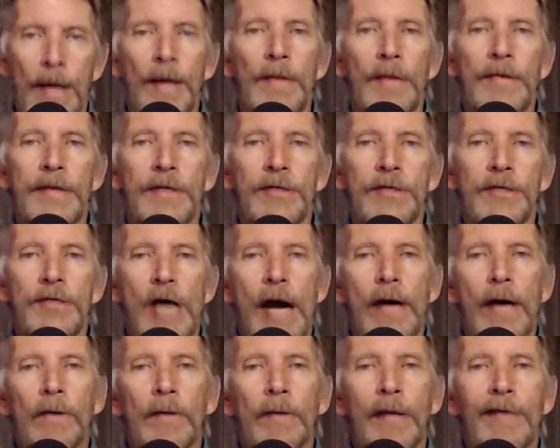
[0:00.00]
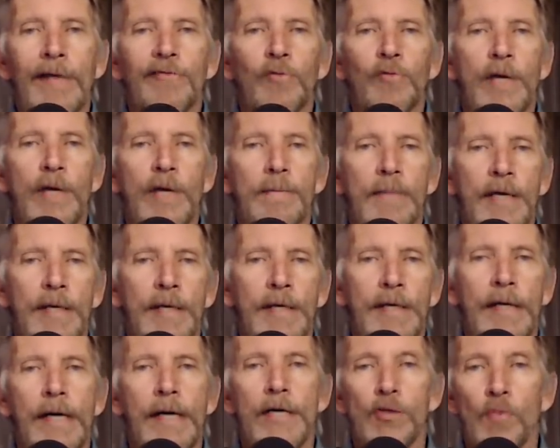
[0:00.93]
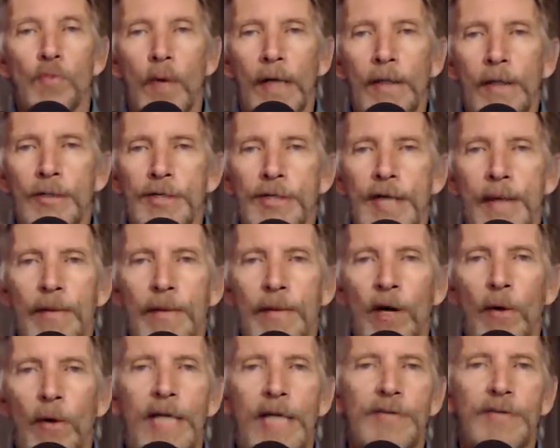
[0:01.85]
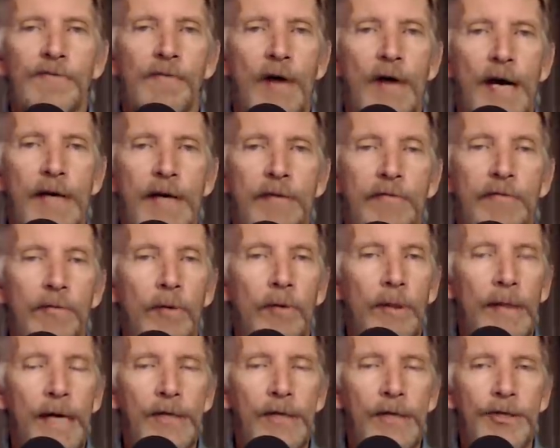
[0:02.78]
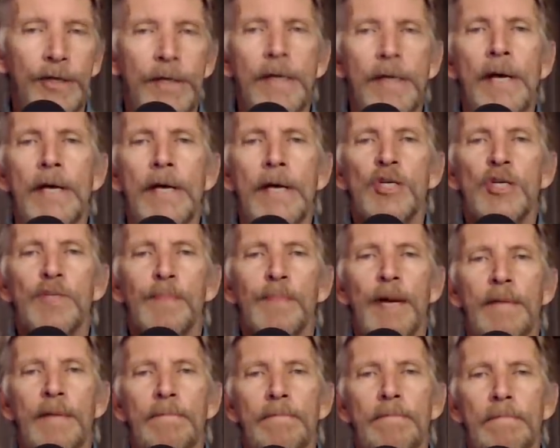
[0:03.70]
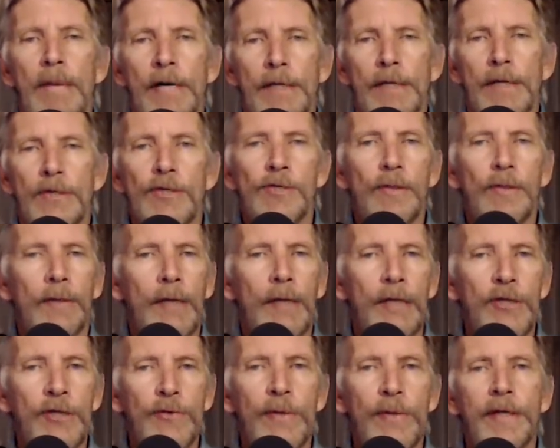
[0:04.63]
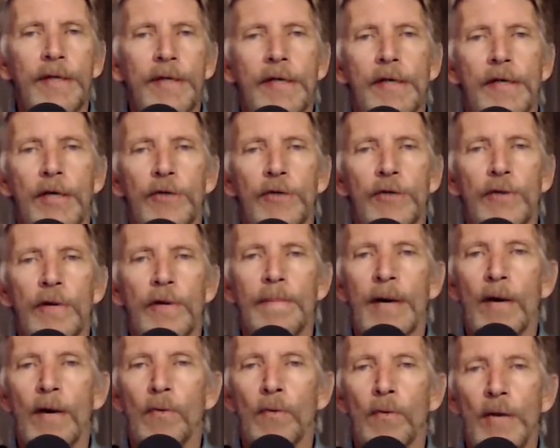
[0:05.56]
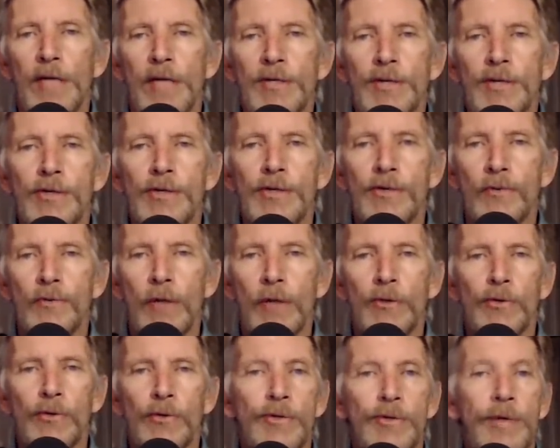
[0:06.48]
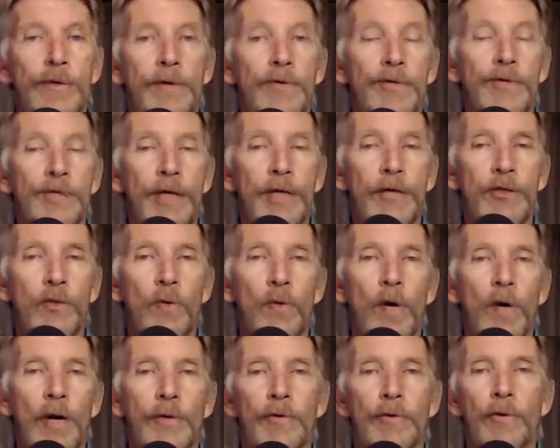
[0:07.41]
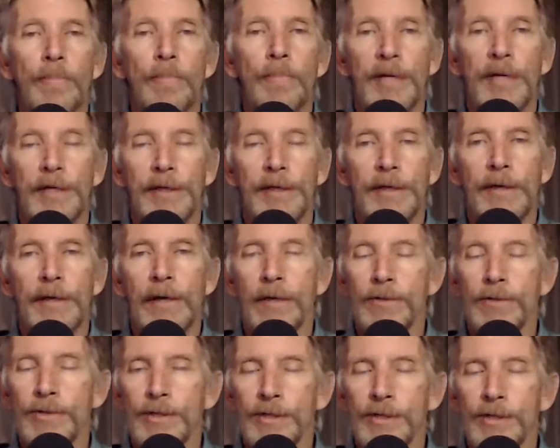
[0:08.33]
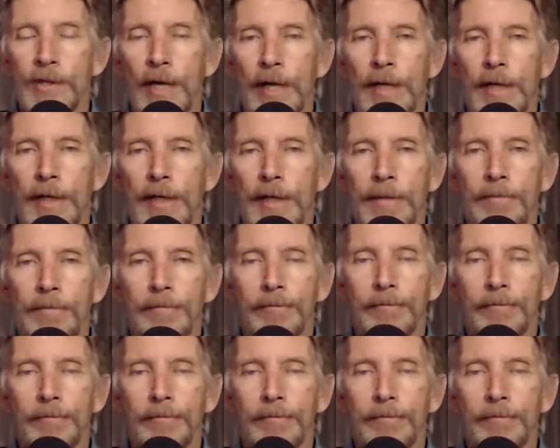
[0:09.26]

The entire left-wing media, as well as Democrats vying for election, spent months lecturing the country about racist structures that are said to underpin our society.